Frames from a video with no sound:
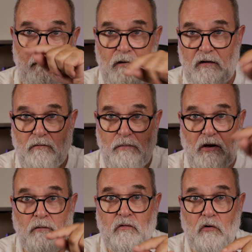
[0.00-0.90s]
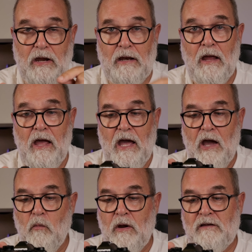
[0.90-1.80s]
it becomes green,
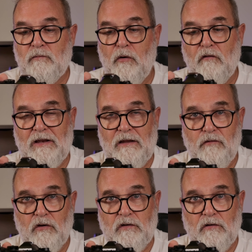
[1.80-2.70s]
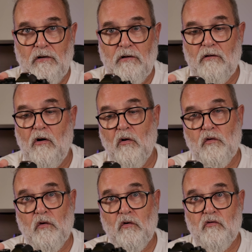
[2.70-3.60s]
and when it's perfectly vertical,
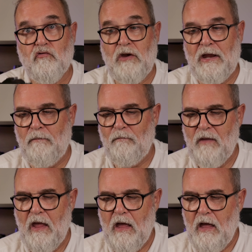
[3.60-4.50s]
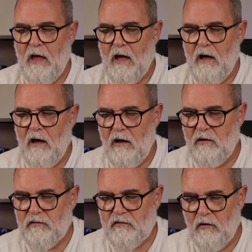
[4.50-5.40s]
also green.
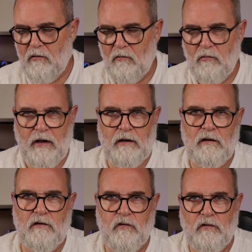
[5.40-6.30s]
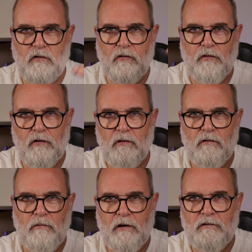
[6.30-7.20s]
So when it's horizontal,
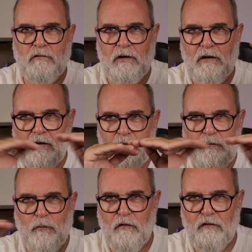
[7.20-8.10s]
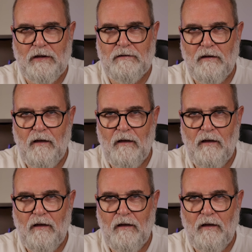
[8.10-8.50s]
when it's green, I know it's perfect,